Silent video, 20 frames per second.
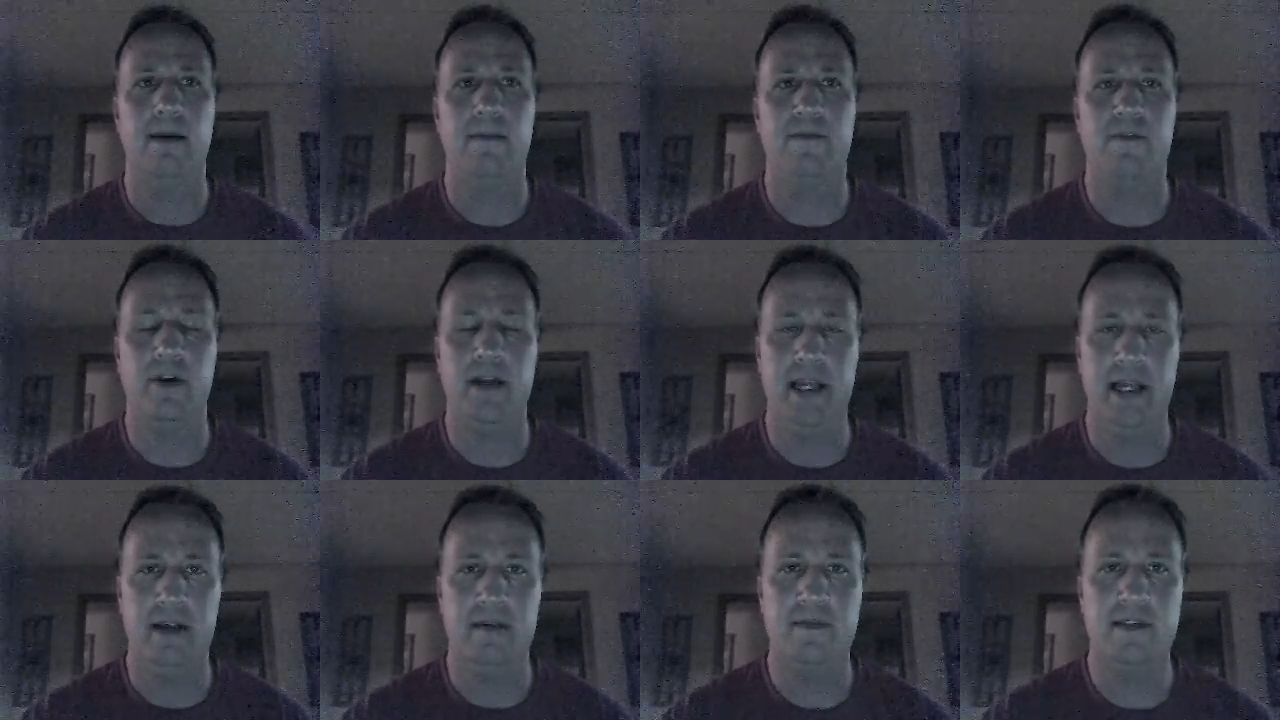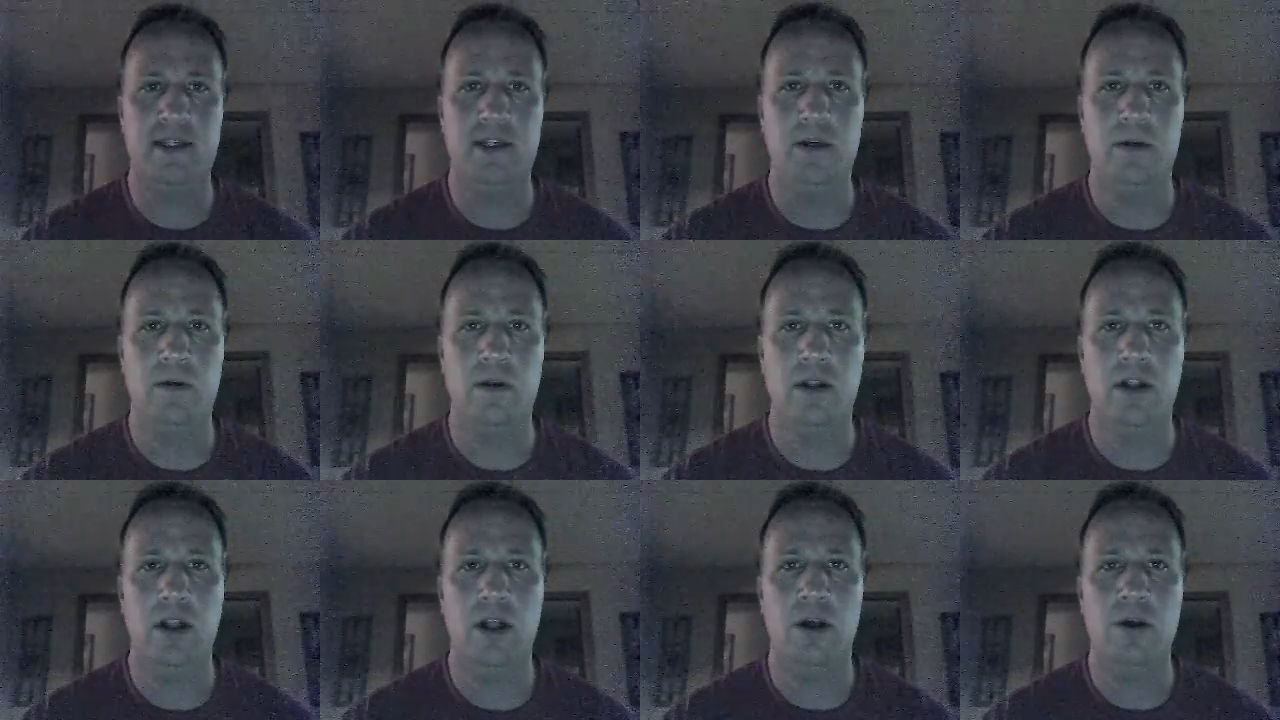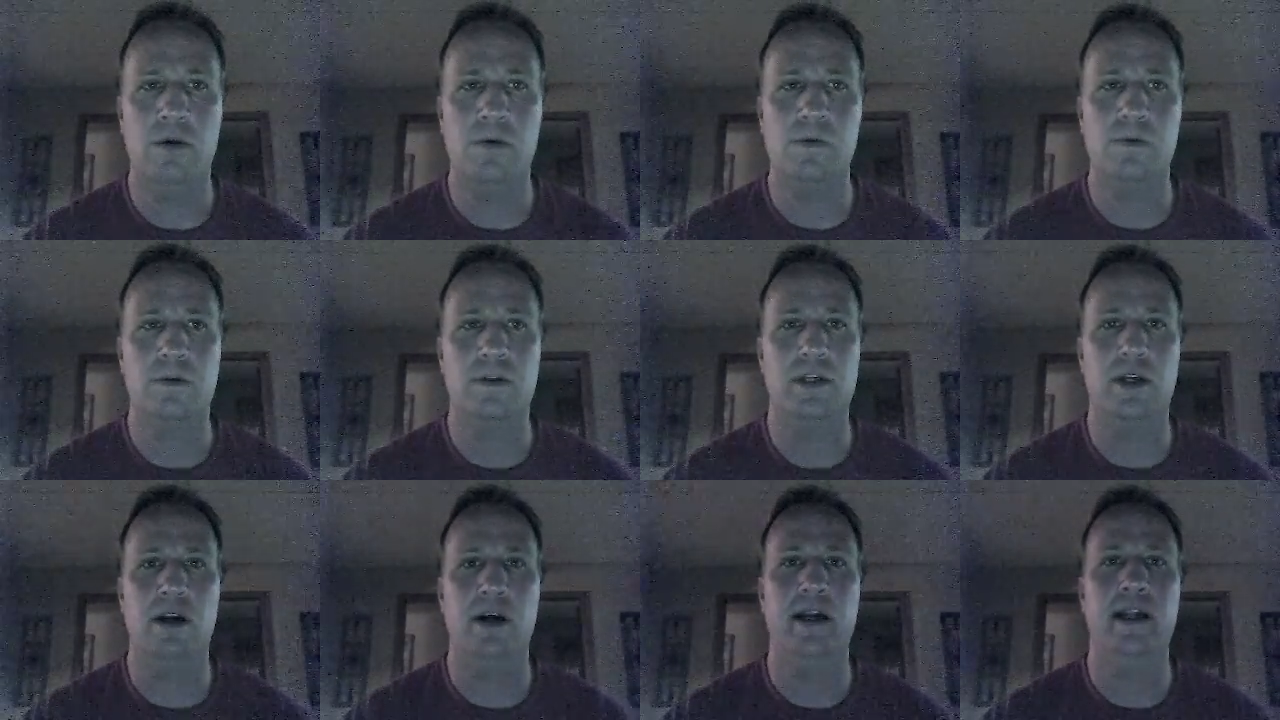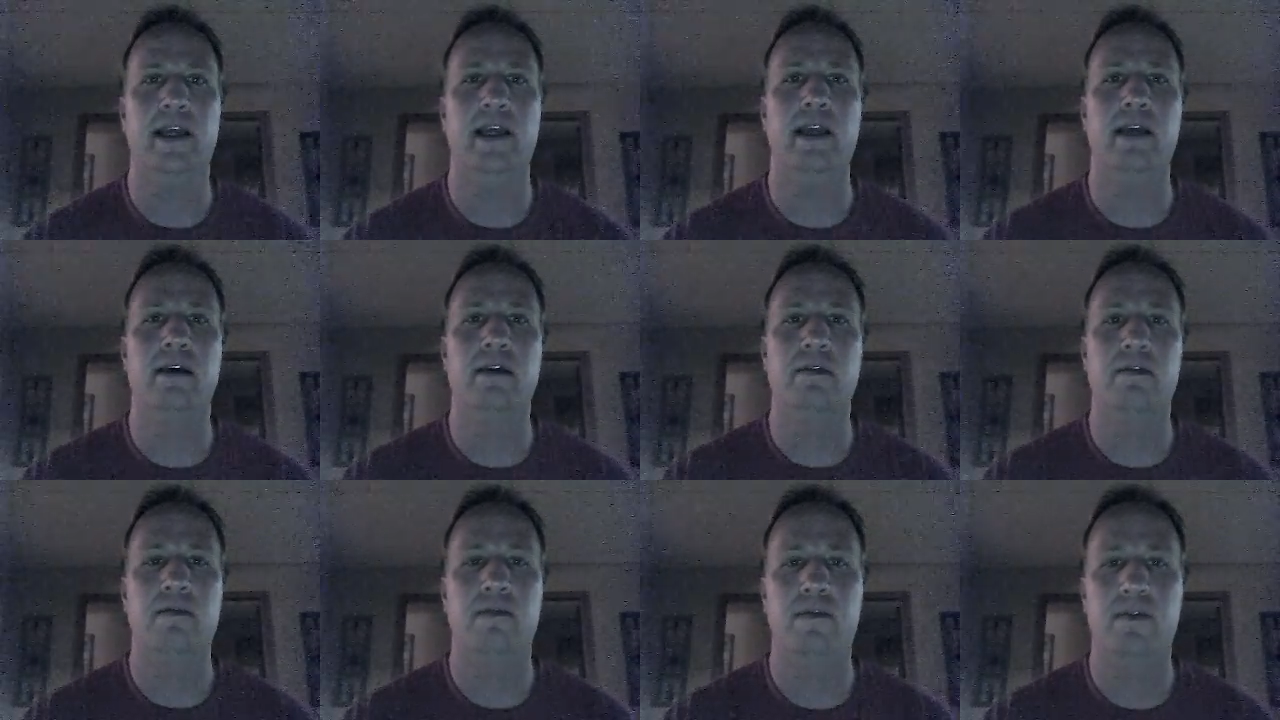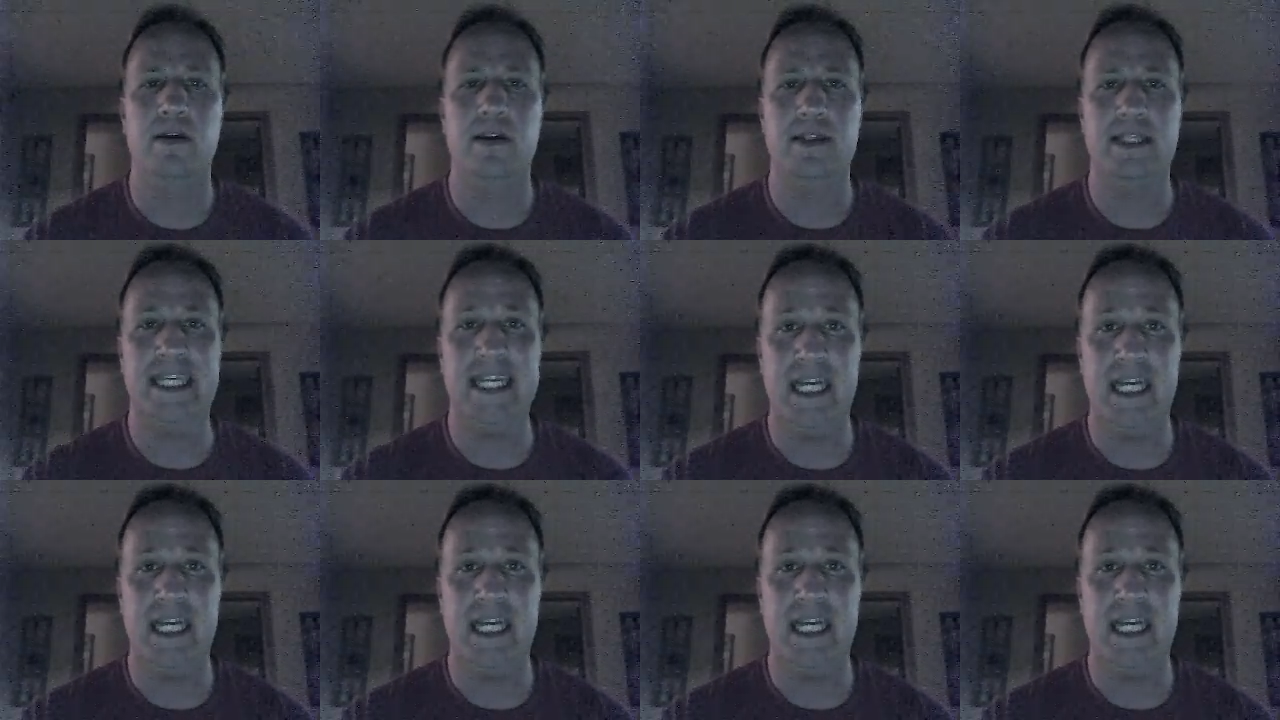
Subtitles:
forgive student loans, or to give